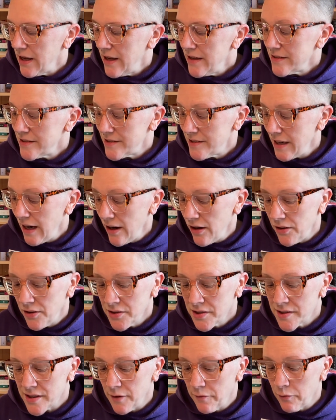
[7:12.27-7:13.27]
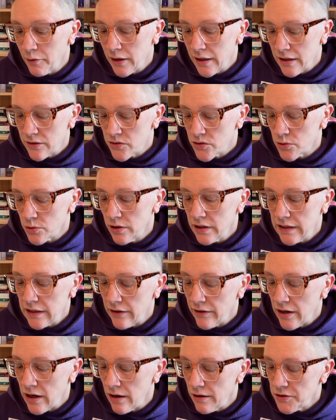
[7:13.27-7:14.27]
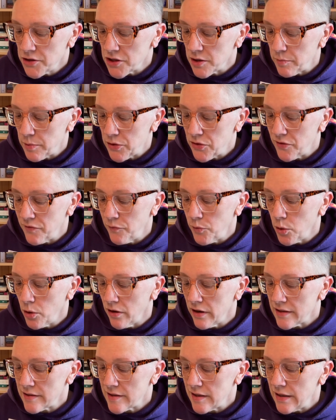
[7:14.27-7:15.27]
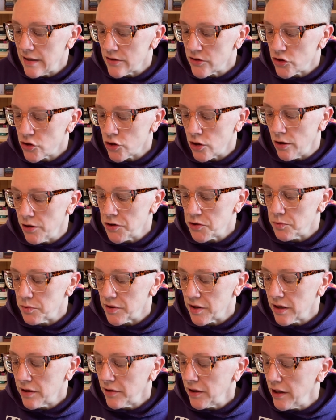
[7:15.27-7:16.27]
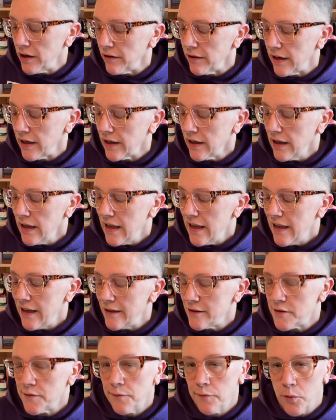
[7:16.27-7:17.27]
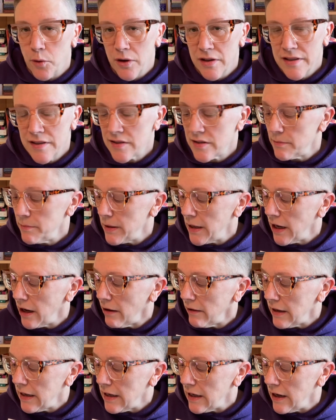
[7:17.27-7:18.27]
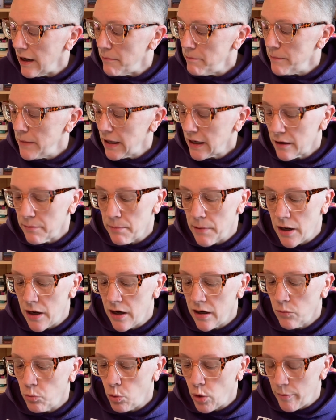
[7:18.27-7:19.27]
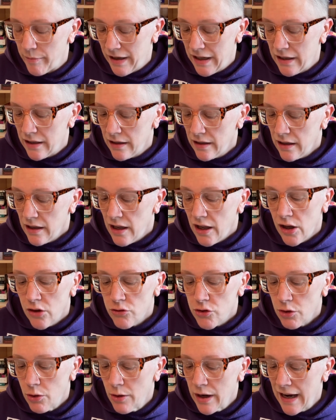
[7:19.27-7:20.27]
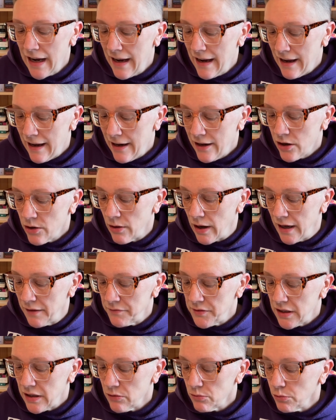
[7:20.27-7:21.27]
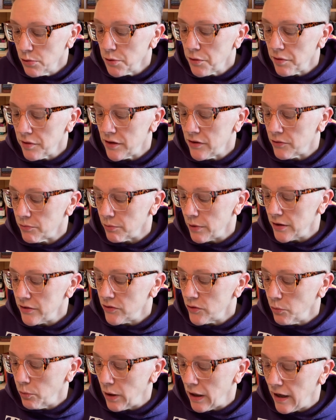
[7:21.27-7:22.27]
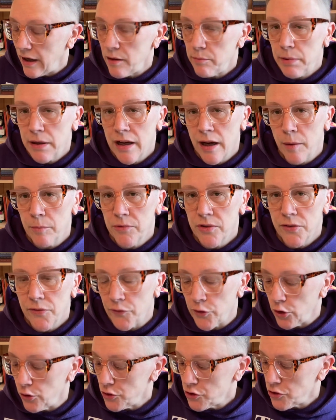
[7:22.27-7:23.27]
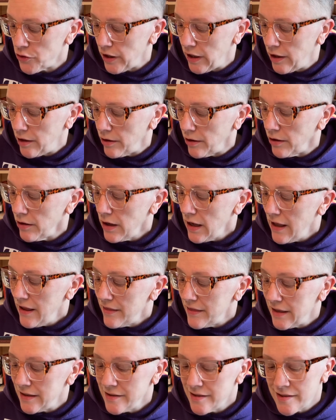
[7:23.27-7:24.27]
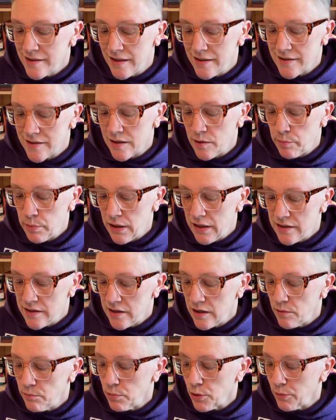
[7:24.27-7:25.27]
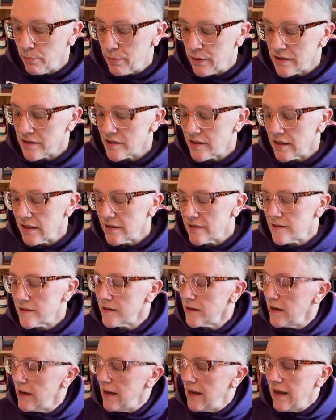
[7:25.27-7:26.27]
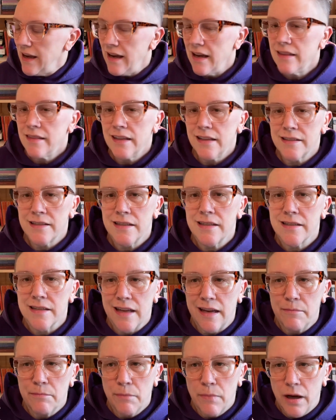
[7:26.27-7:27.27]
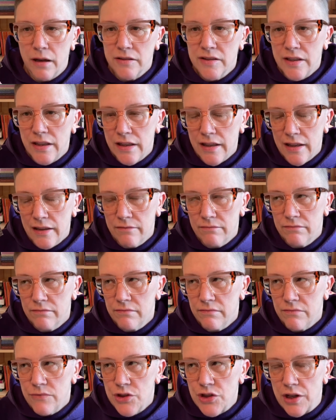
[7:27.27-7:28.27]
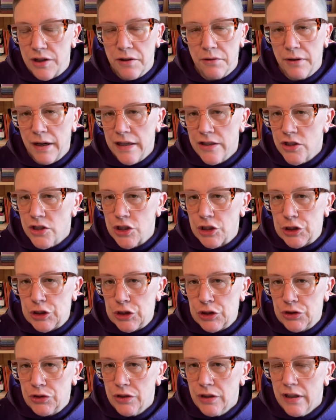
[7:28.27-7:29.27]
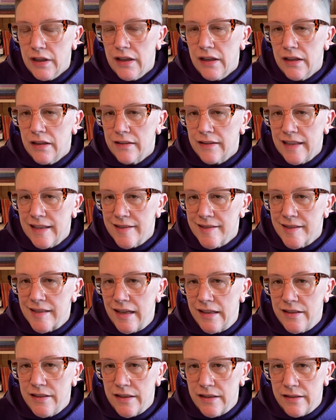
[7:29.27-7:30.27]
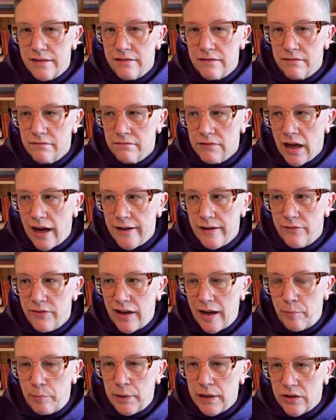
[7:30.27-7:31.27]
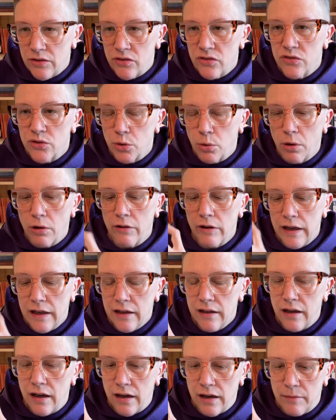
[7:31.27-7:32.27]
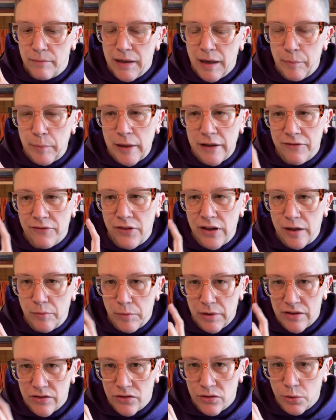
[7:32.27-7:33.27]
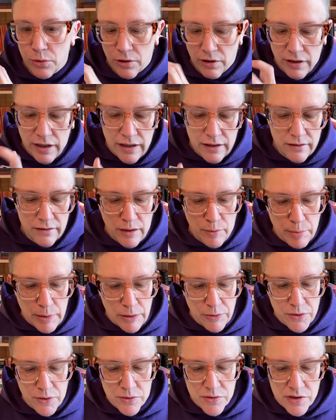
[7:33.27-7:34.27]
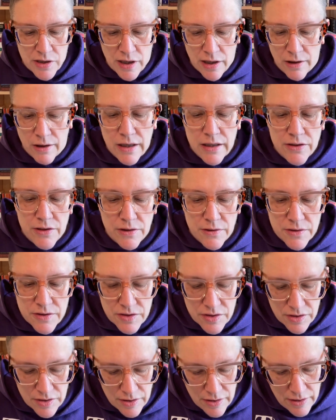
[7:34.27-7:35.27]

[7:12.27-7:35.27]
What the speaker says: Sell, suffering extraordinary hardship in the forest he is charged with clearing, is forced to marry a Mi'kmaq woman. Duquet, crafty and ruthless, runs away, becomes a fur trader, then sets up a timber business. And this is a multi-generational, descendant, kind of epic story, epic family story about those characters.